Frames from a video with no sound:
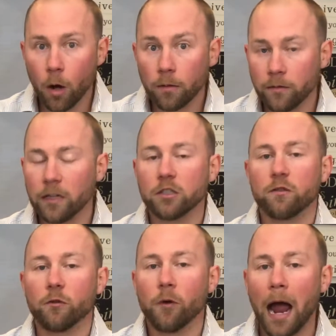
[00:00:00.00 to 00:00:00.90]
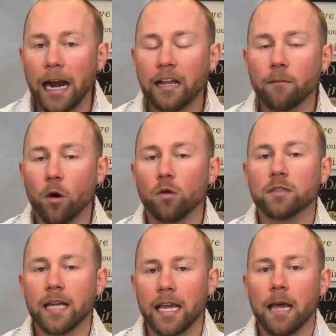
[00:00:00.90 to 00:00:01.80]
There's a variety of
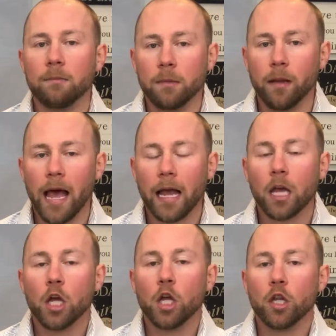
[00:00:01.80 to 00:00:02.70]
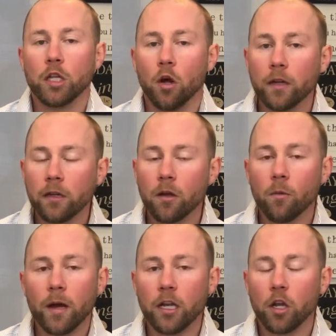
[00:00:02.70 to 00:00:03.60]
molds that can be black. The only
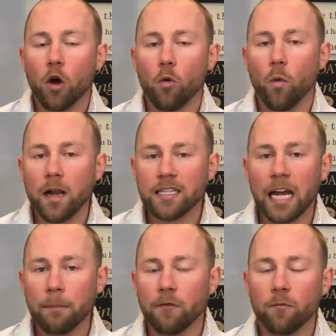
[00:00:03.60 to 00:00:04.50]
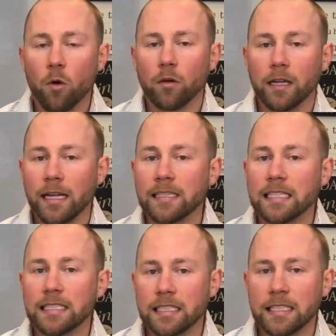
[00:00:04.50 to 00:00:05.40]
way to know what type of mold it
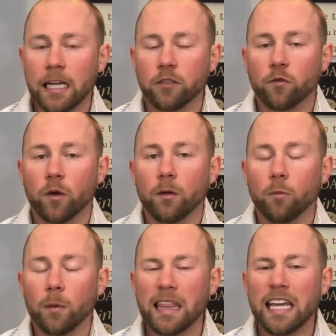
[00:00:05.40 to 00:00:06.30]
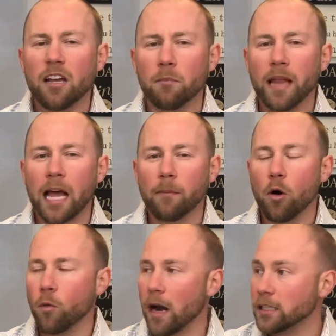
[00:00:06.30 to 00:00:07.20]
is to test for it. When we think of black
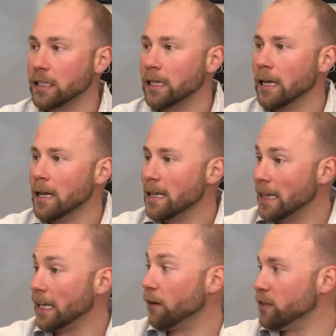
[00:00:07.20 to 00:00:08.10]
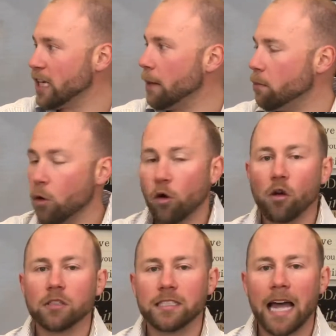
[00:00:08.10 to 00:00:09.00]
mold, we're actually thinking of a type of mold
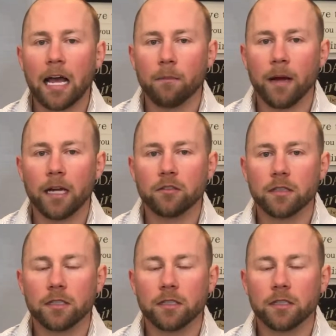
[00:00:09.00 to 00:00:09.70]
called Stachybotrys.